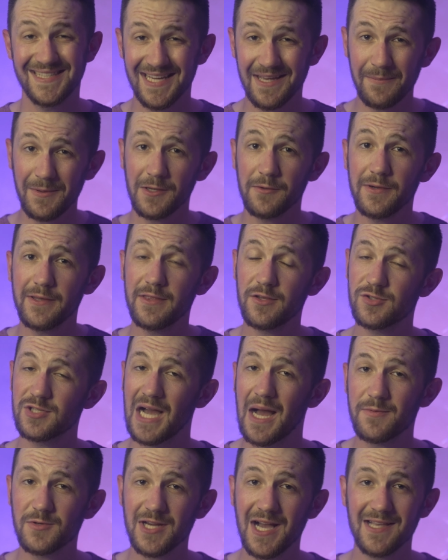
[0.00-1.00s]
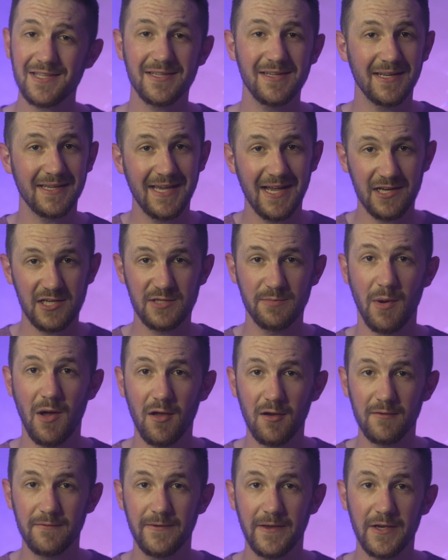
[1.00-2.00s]
Typically, the Dropshot's going to catch
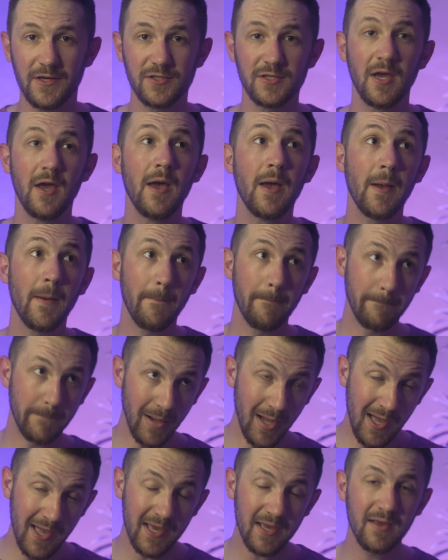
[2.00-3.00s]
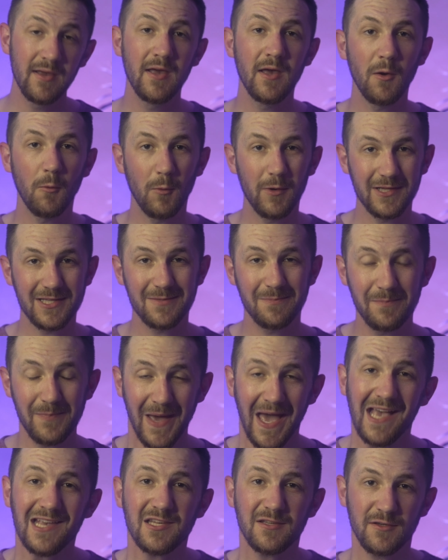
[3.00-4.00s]
smaller fish, but what it's
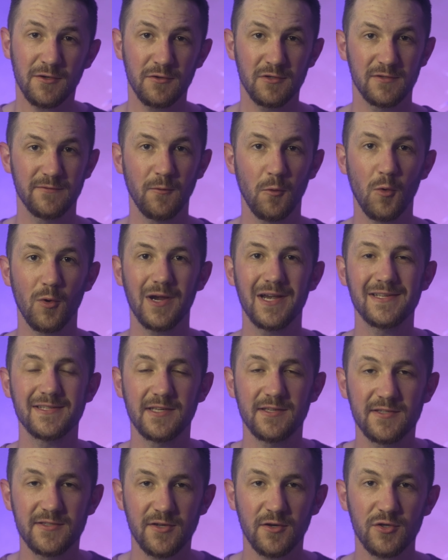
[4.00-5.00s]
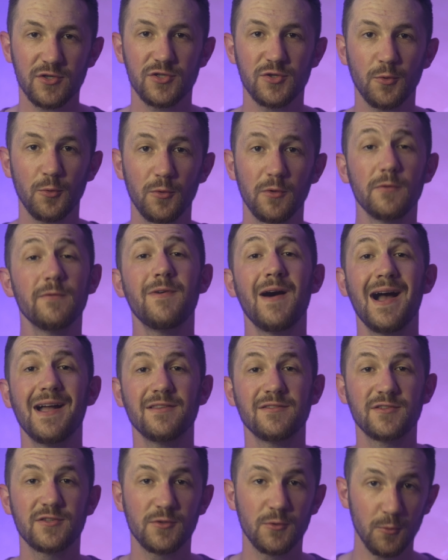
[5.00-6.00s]
best used for is a search tool to
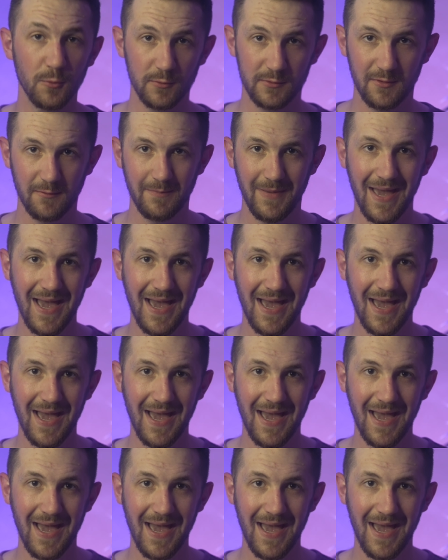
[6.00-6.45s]
find schools of